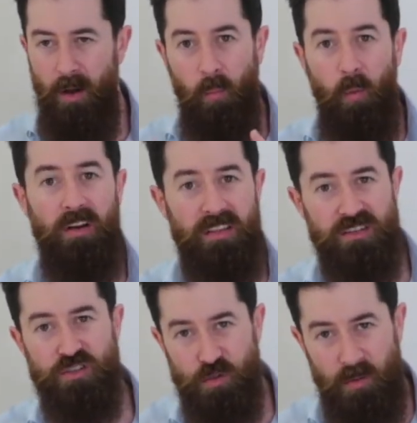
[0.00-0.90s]
What are the
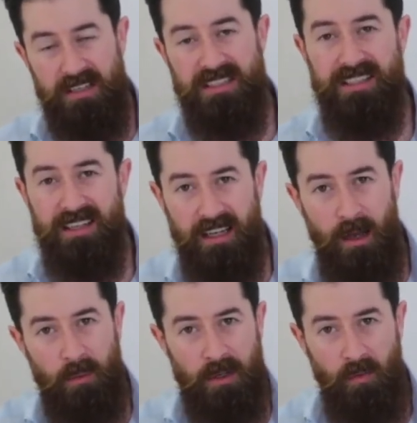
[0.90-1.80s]
trends that are
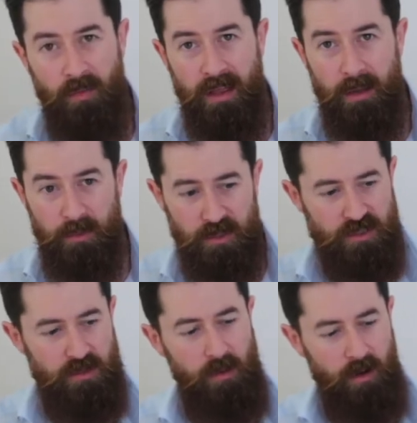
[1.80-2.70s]
going on there? Because
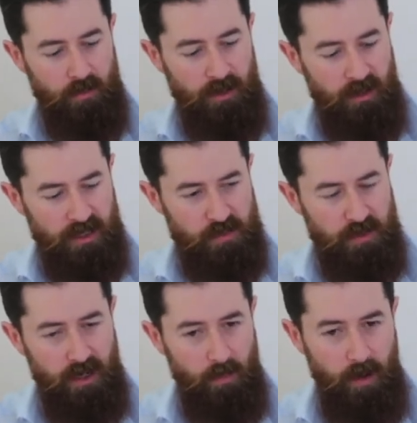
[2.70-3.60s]
you might realize, well,
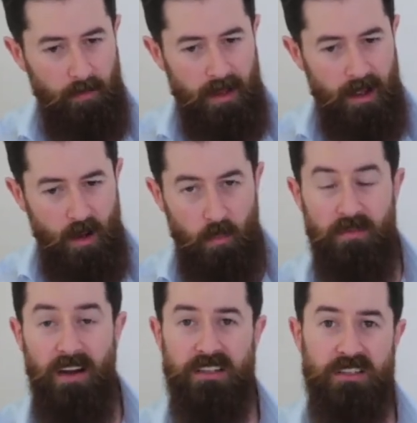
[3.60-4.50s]
you know what?
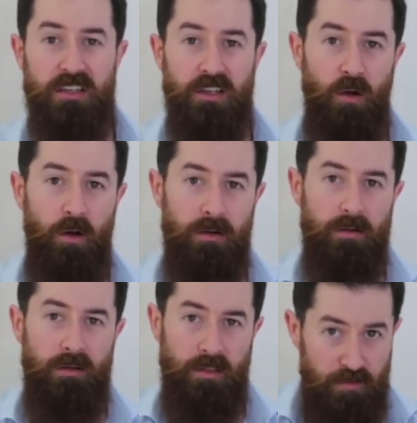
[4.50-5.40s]
We've actually
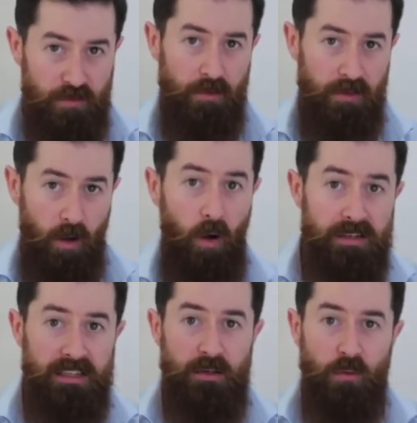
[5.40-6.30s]
got the
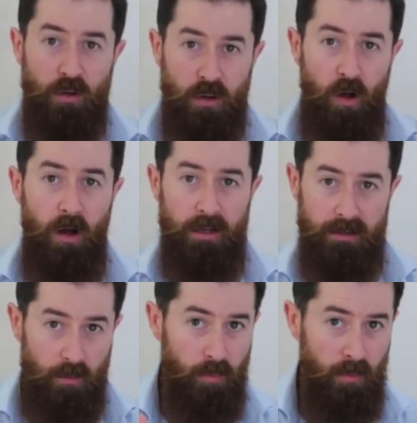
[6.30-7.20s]
ideal
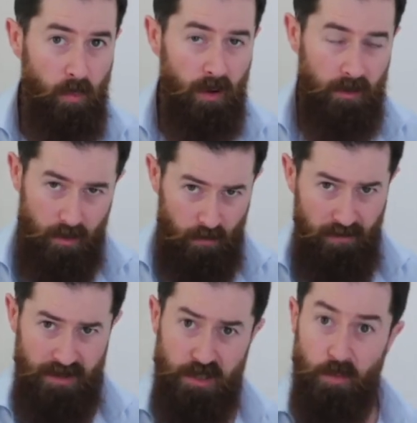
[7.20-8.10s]
client that we want. We've
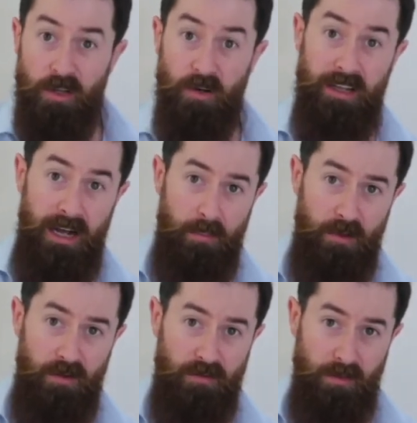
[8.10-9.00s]
actually already got a
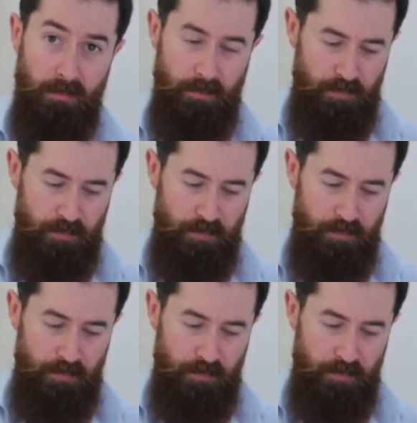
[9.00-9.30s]
couple of them.